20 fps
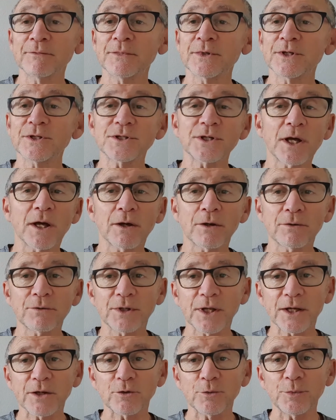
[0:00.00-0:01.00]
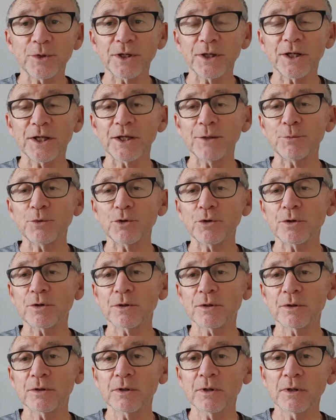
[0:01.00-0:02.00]
So that could be an ebook.
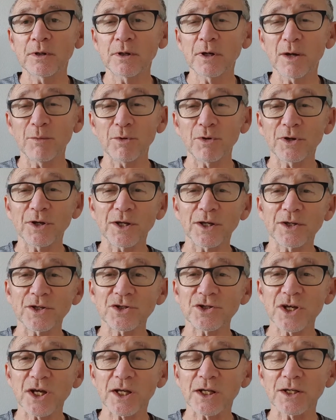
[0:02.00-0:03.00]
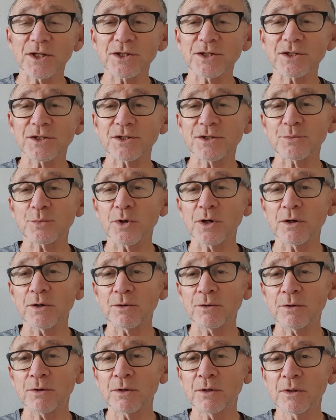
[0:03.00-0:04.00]
I'm looking at checklists as
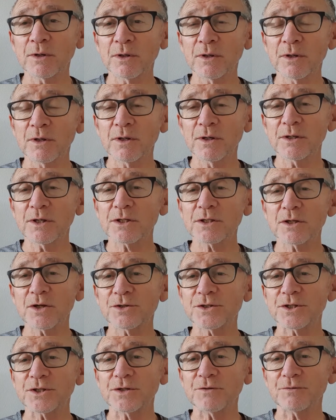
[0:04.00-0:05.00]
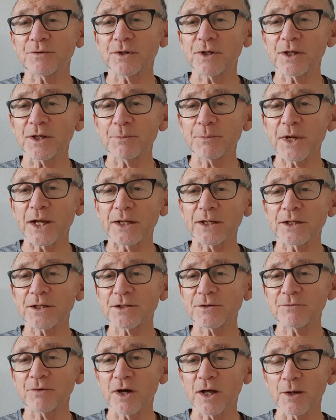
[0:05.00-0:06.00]
well. There's lots of different lead magnets
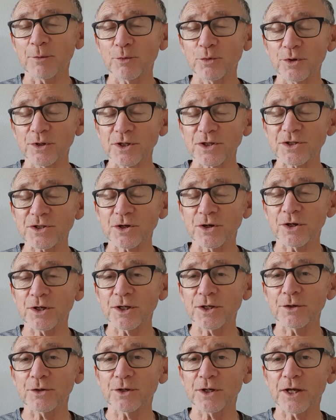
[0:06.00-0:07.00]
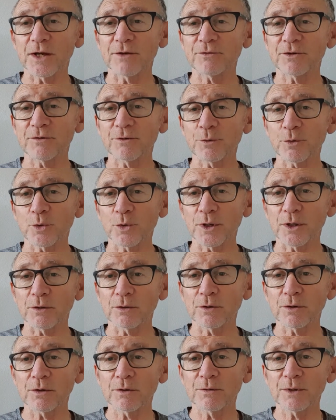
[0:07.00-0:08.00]
available on this site. You only have to have a quick
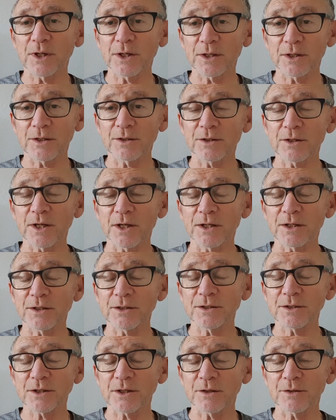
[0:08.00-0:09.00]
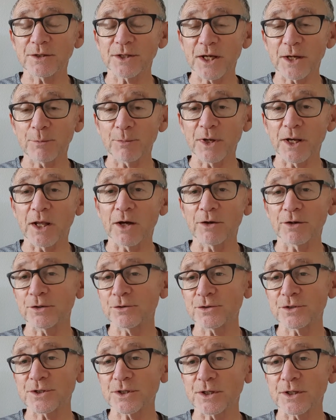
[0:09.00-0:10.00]
look, and down below you'll
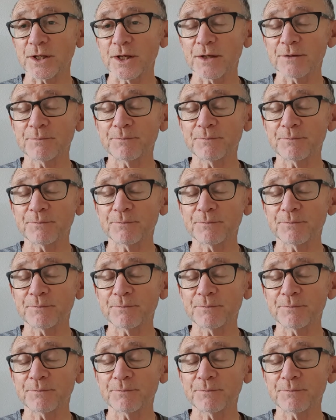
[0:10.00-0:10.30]
see that.